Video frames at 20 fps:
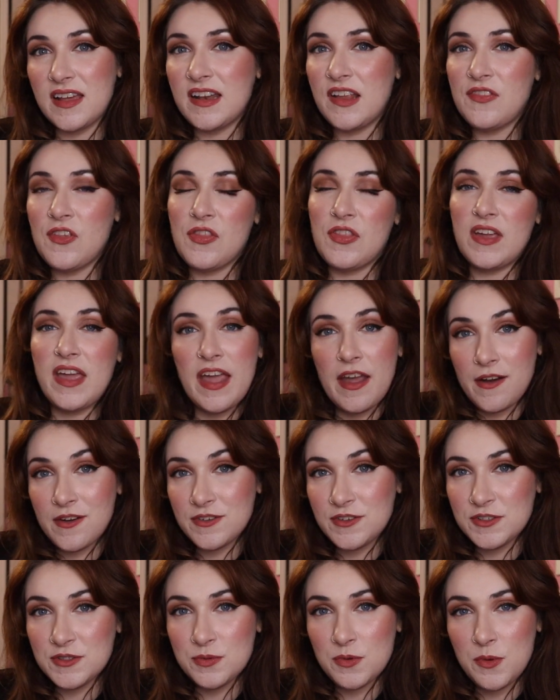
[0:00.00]
I thought the
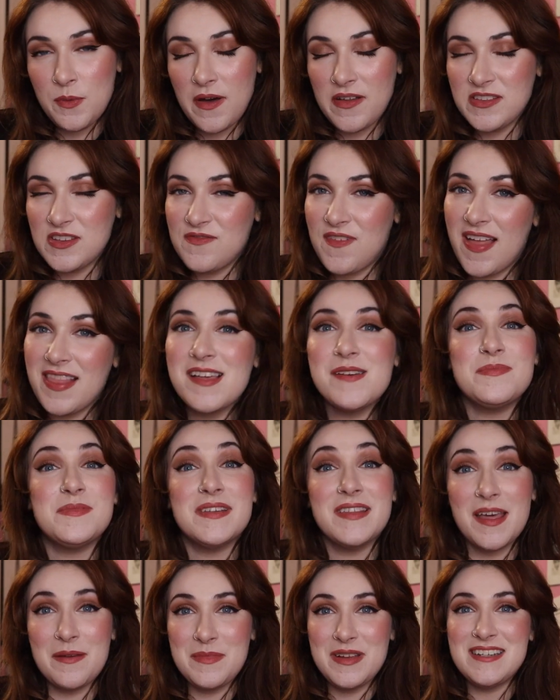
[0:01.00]
characters were well developed,
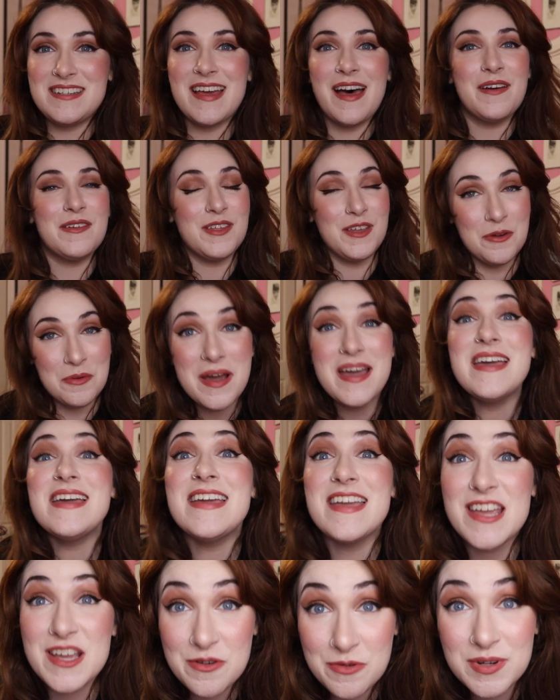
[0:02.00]
and let me tell you,
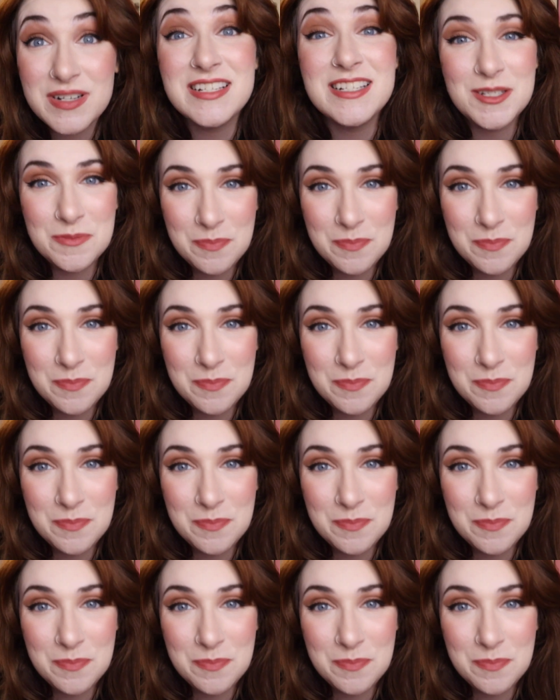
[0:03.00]
it was